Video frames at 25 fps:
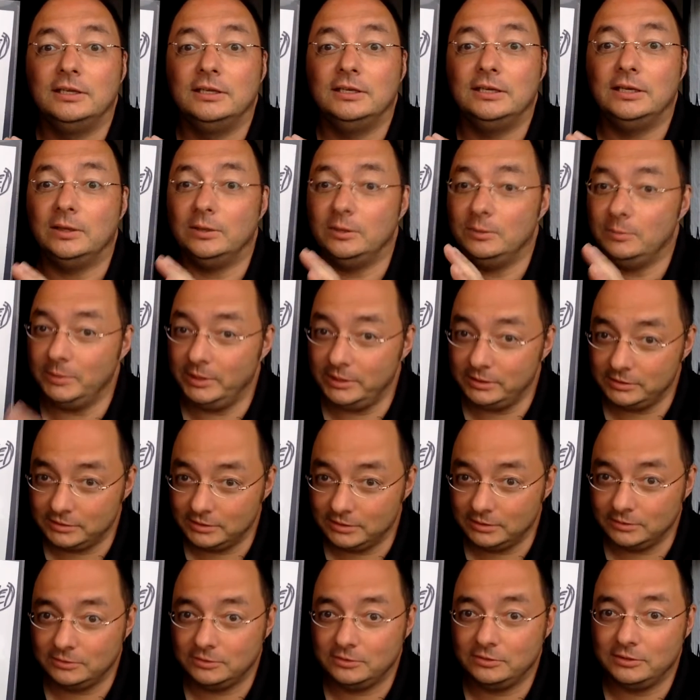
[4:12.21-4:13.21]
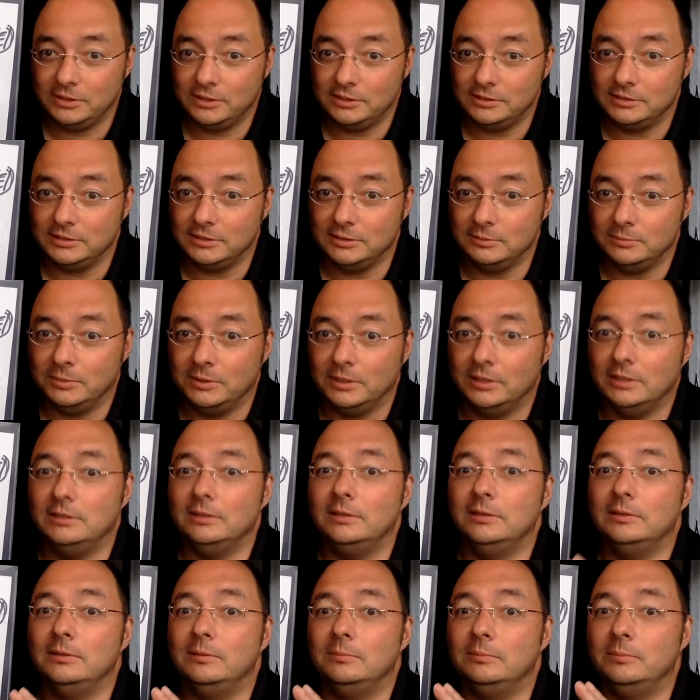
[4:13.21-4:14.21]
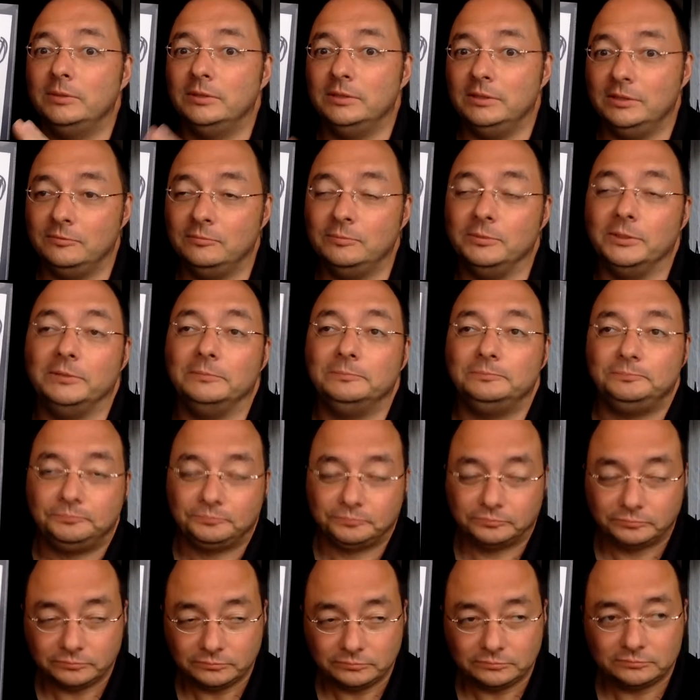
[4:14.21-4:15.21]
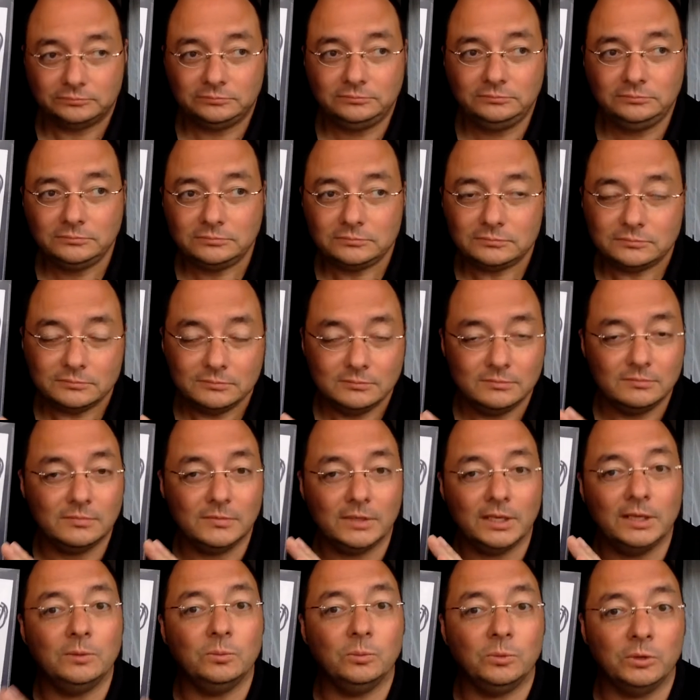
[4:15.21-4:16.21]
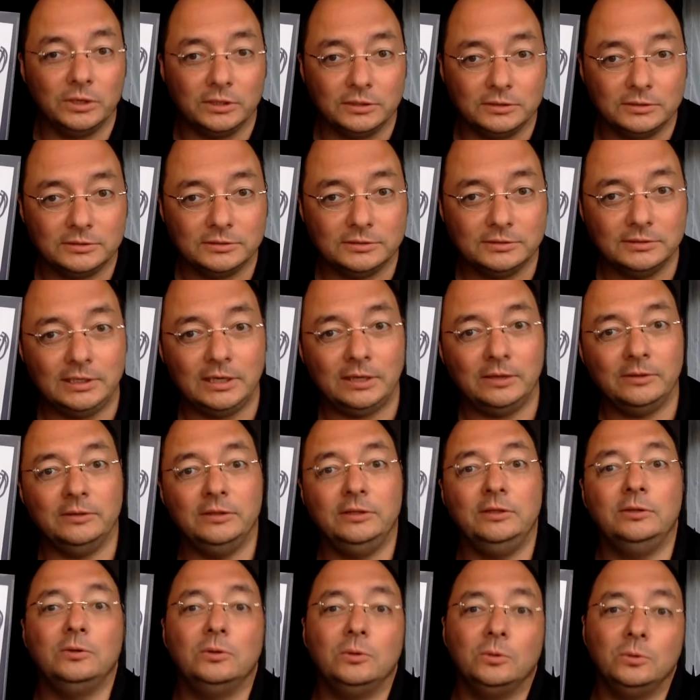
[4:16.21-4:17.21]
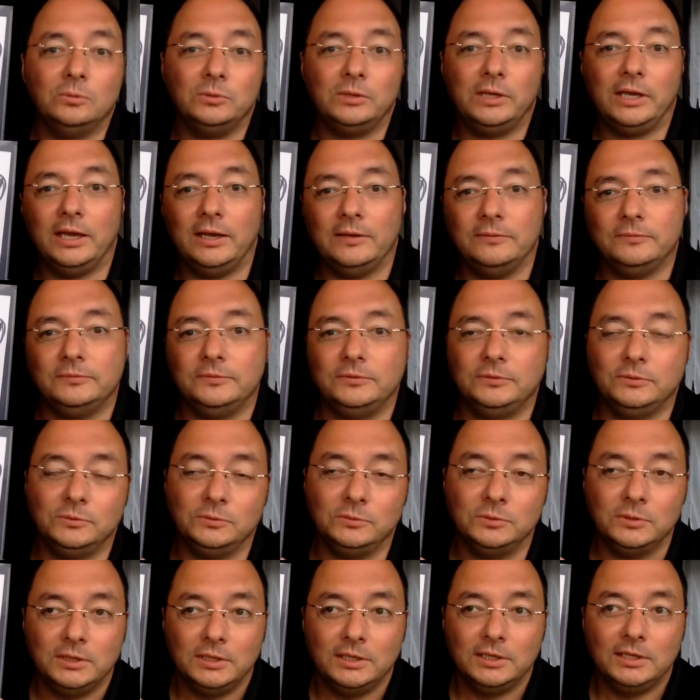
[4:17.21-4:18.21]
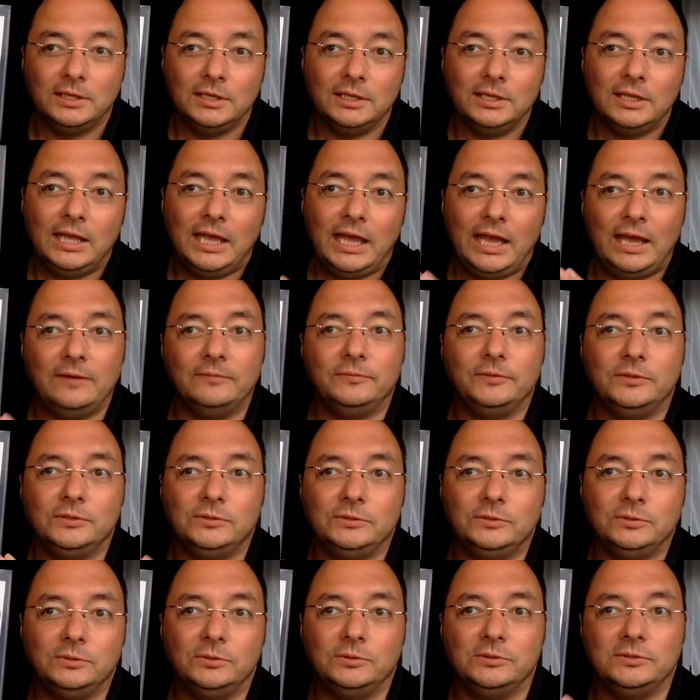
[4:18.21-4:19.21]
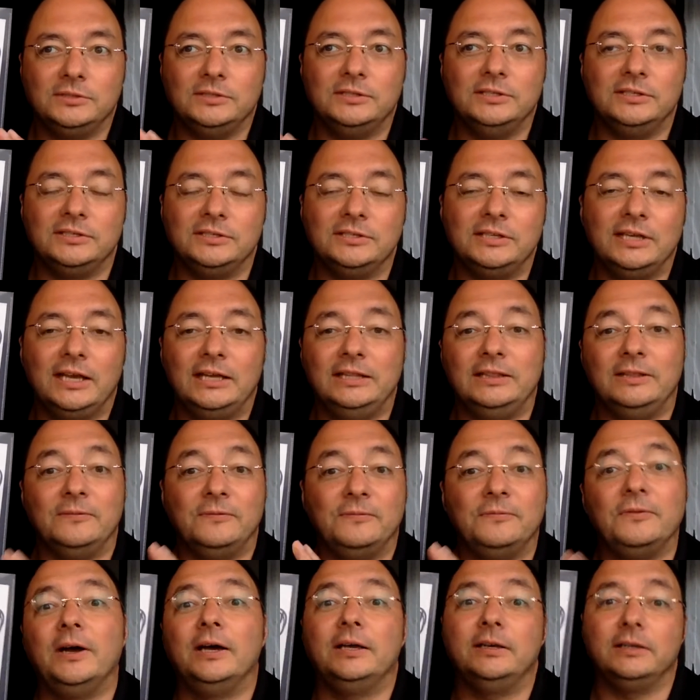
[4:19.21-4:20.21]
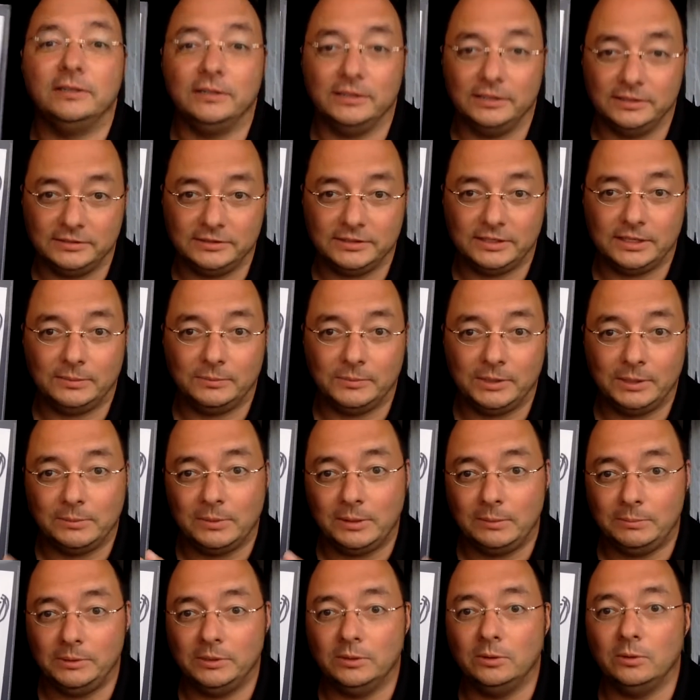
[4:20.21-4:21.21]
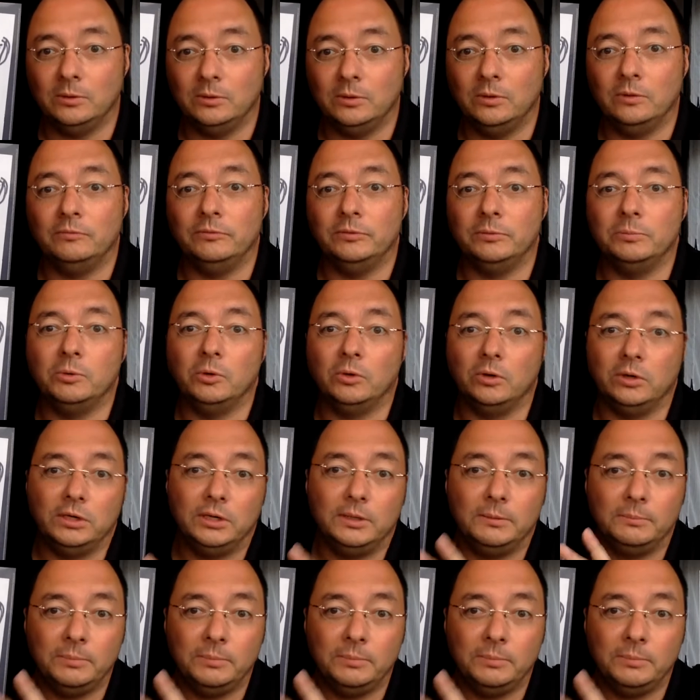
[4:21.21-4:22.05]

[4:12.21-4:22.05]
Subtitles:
Now, it may sound crazy, but believe me, it works. Now, you don't have to have the students design the final exam. That might be going overboard.